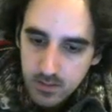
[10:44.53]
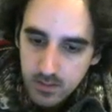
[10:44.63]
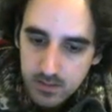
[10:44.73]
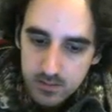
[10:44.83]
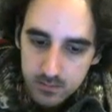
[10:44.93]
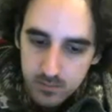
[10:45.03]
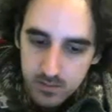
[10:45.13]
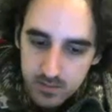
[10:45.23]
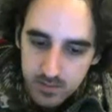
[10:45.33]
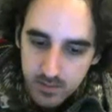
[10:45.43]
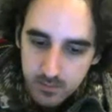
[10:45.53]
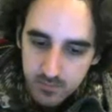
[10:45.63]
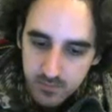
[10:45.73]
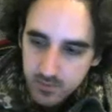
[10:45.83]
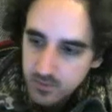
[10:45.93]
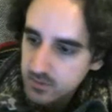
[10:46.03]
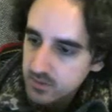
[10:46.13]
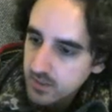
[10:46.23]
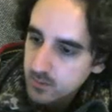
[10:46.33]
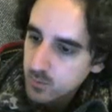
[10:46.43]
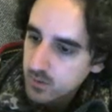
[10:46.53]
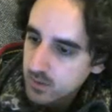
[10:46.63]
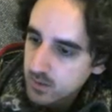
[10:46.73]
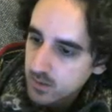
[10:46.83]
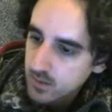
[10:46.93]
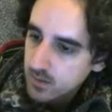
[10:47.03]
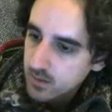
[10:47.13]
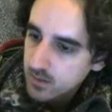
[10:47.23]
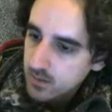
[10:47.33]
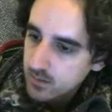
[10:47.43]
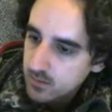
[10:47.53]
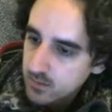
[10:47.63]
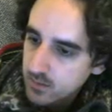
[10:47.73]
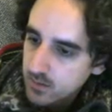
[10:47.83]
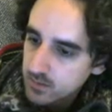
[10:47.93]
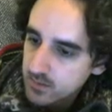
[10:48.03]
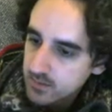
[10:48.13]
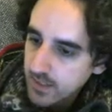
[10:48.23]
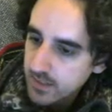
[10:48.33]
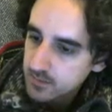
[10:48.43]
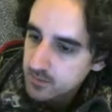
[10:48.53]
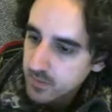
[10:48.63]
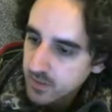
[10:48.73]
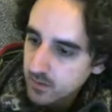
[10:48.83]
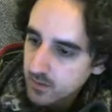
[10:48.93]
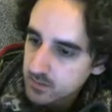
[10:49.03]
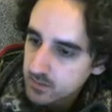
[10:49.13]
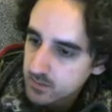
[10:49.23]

And let's do the same for that one, so that there's a tighter specular.